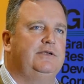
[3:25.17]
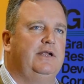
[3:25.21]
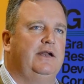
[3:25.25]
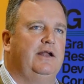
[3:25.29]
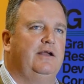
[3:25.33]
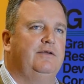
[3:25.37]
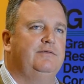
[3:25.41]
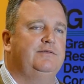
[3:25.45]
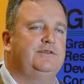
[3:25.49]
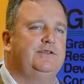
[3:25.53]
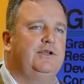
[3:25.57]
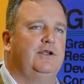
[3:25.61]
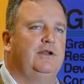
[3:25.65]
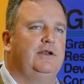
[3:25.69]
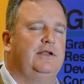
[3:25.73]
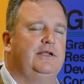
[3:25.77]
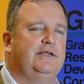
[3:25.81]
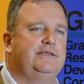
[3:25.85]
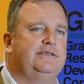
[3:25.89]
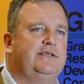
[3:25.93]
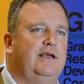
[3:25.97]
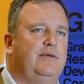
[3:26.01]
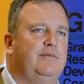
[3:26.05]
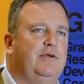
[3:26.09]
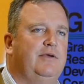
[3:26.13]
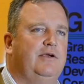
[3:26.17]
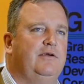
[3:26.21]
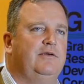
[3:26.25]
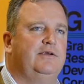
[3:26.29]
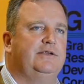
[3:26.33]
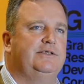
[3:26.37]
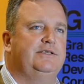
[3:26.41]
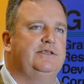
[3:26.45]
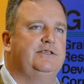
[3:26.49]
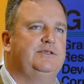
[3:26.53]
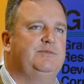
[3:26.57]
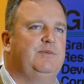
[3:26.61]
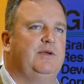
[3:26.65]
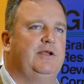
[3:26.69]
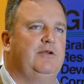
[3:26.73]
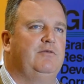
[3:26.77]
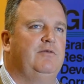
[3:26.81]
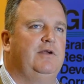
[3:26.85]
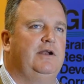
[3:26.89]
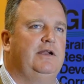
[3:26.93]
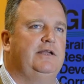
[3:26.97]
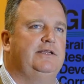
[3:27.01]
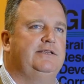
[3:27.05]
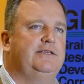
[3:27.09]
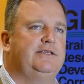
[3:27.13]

you know, certainly in some areas it's been really